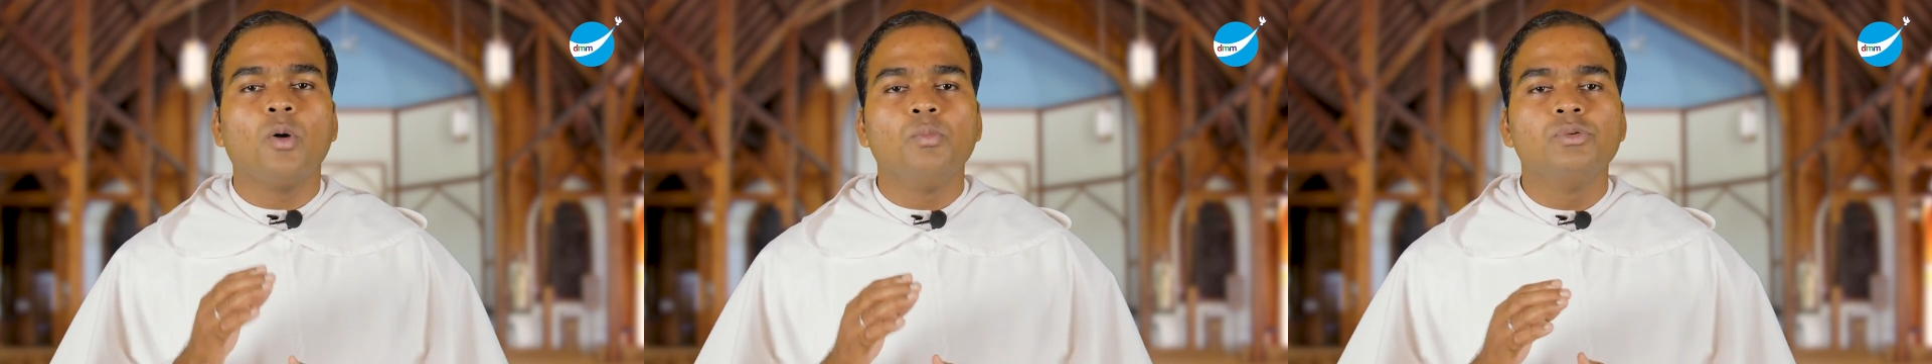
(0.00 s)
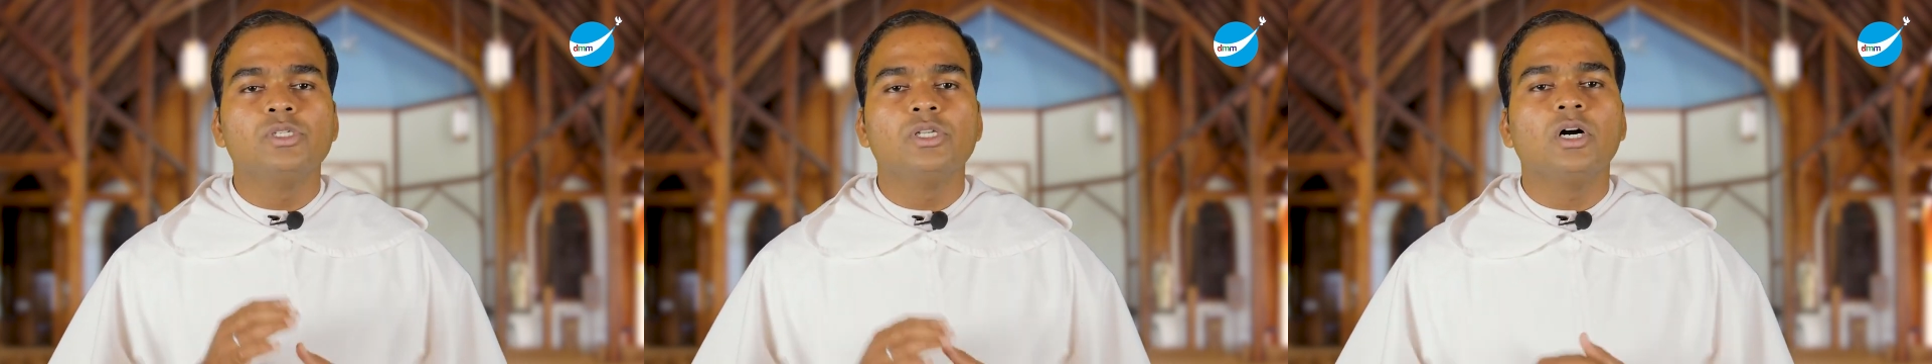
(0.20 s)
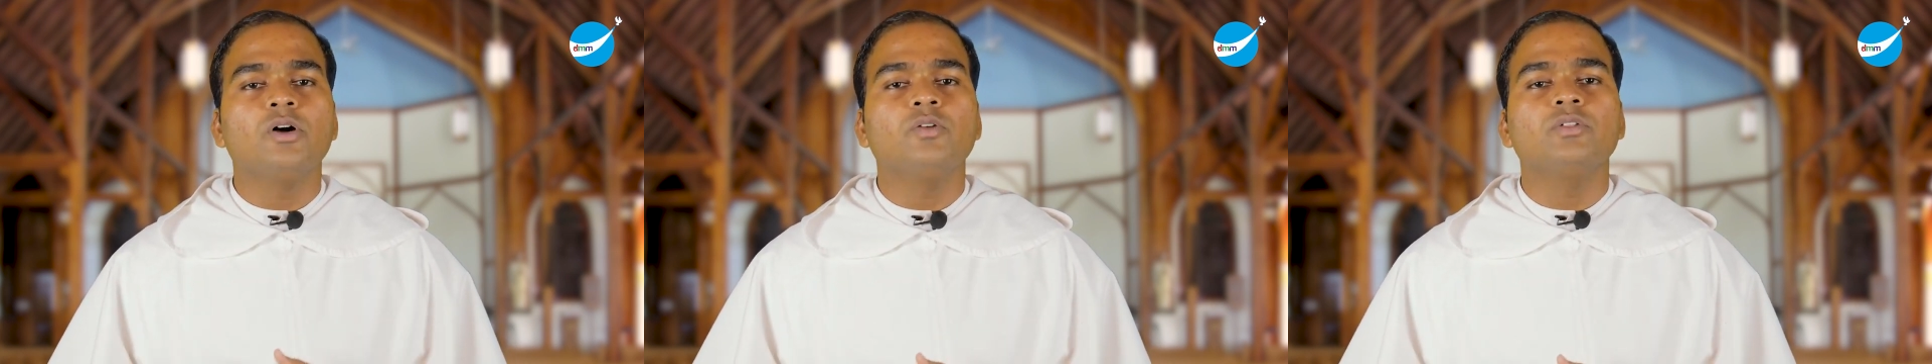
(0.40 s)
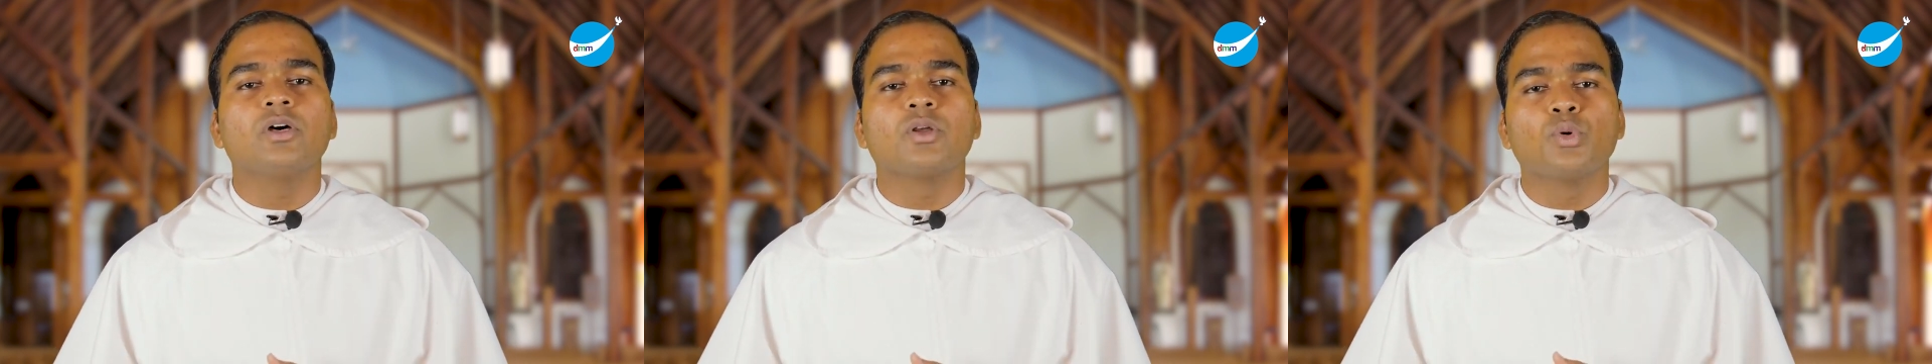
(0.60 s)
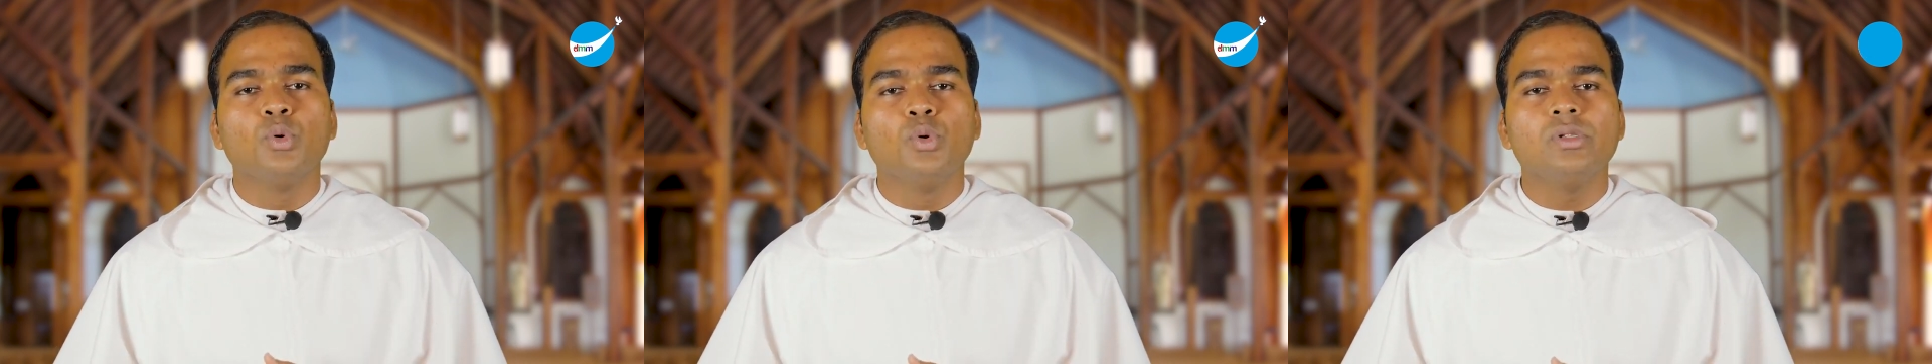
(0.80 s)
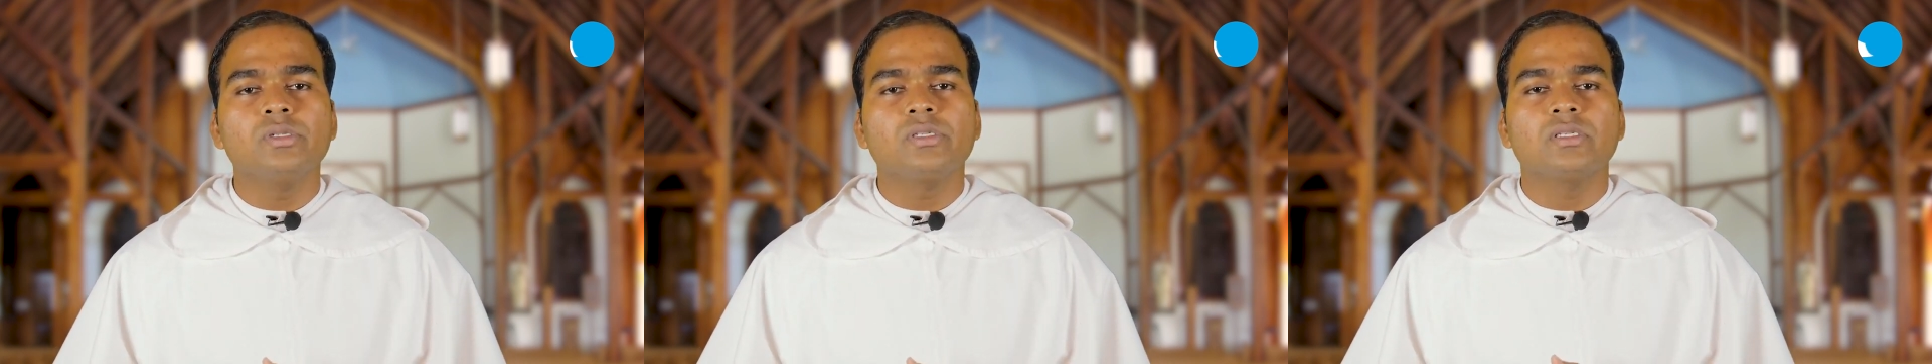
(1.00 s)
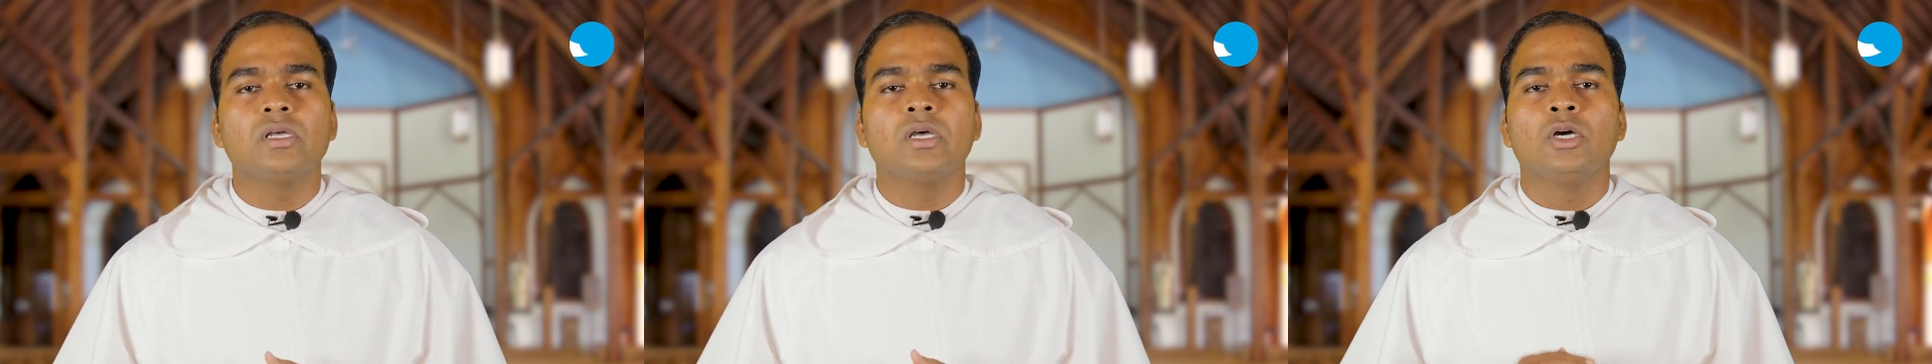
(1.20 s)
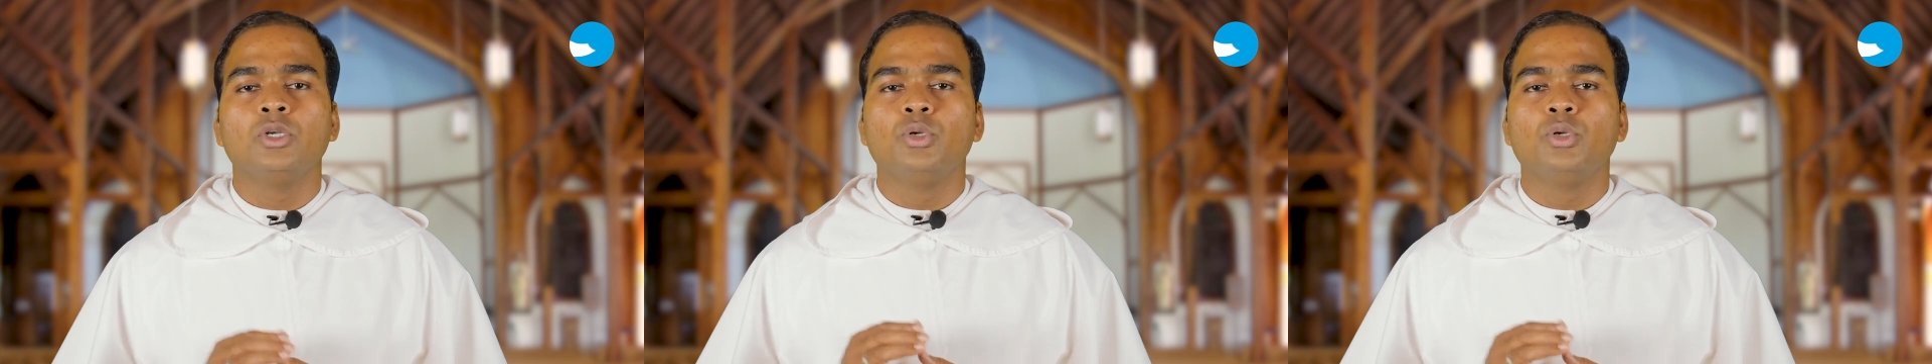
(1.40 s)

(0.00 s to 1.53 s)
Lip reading: observe the rules